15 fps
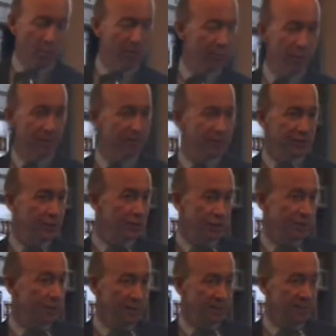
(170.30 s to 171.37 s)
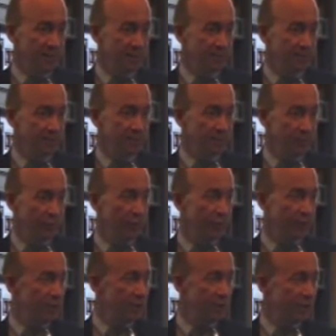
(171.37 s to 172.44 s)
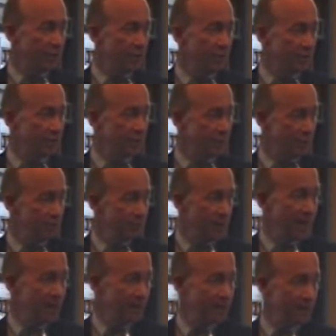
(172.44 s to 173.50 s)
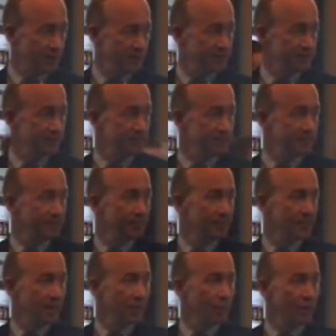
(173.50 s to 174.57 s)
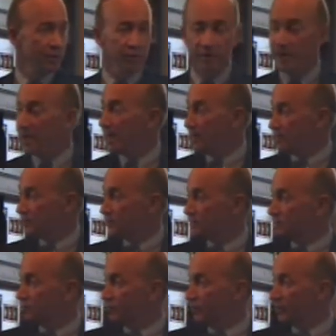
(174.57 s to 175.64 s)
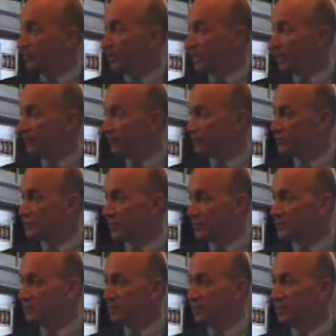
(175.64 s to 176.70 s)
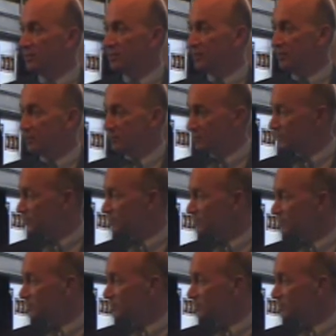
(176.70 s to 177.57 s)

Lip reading: we were in a position that you in Illinois are now in. We were the outs. We'd been out for 16 years.